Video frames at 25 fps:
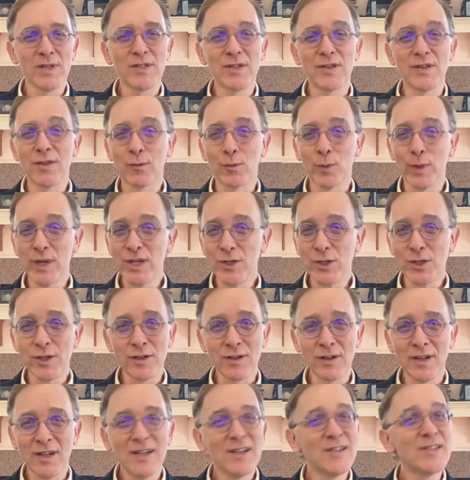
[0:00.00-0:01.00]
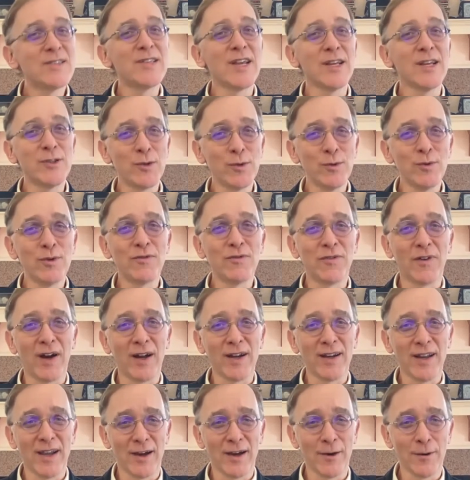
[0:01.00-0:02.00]
in the region? Stay tuned to
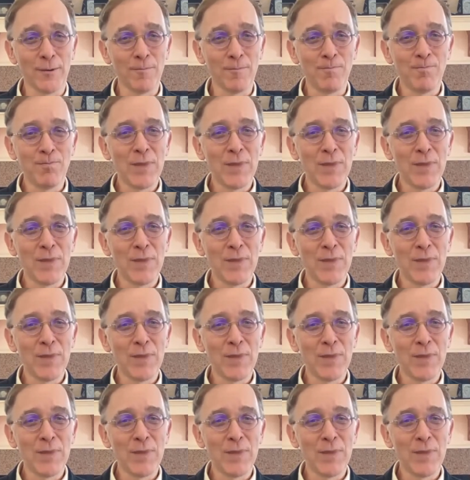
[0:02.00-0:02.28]
find out.